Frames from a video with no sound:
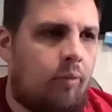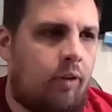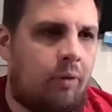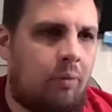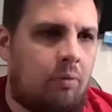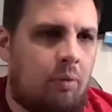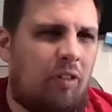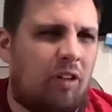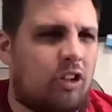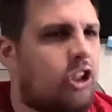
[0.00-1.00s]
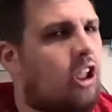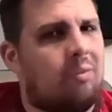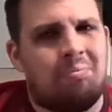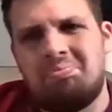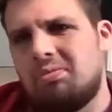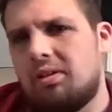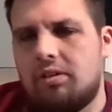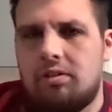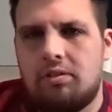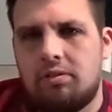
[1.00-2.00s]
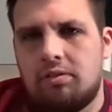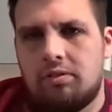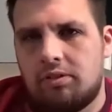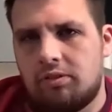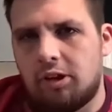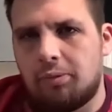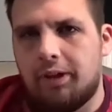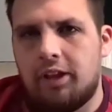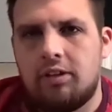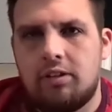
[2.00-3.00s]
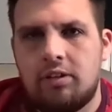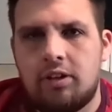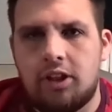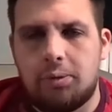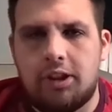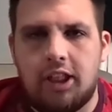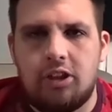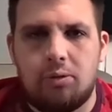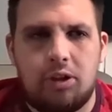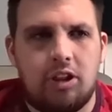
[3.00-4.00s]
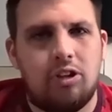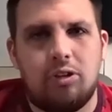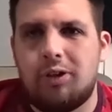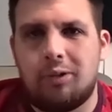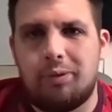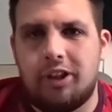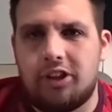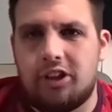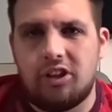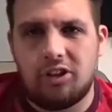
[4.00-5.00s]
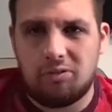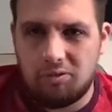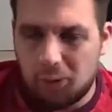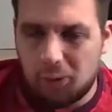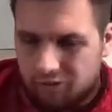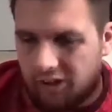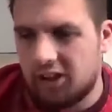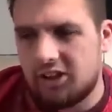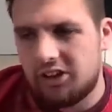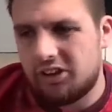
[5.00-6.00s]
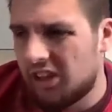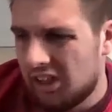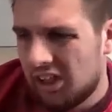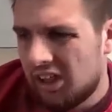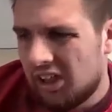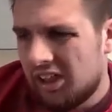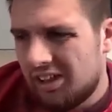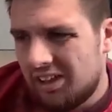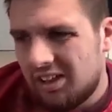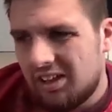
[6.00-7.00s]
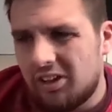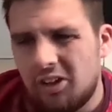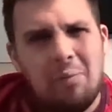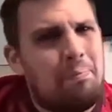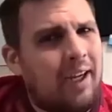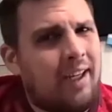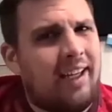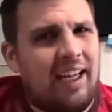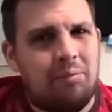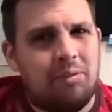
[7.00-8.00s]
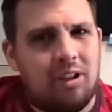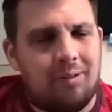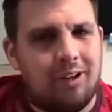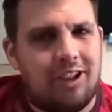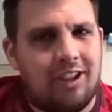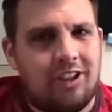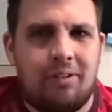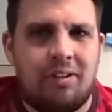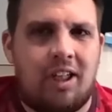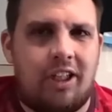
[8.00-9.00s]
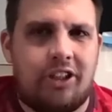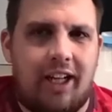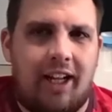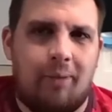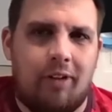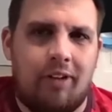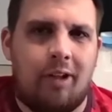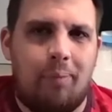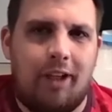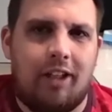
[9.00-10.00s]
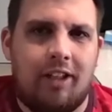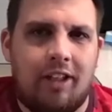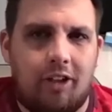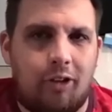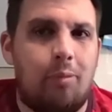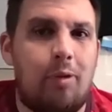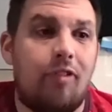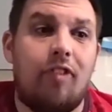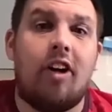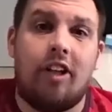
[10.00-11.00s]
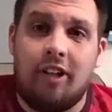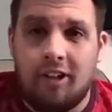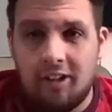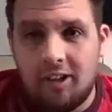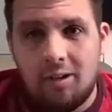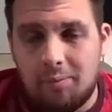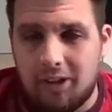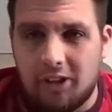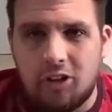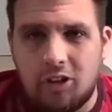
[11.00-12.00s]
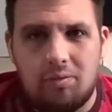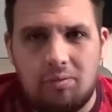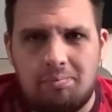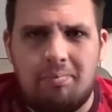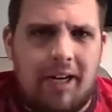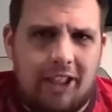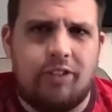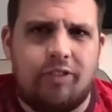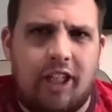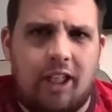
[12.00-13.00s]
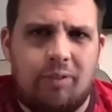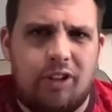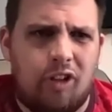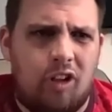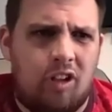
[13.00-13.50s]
Well, we've got some rugby this weekend, so we can do quick predictions, quick fire, because they're not big games, and I'm not trying to sound harsh to anyone competing. They're going to be fun, but they're not massive games. I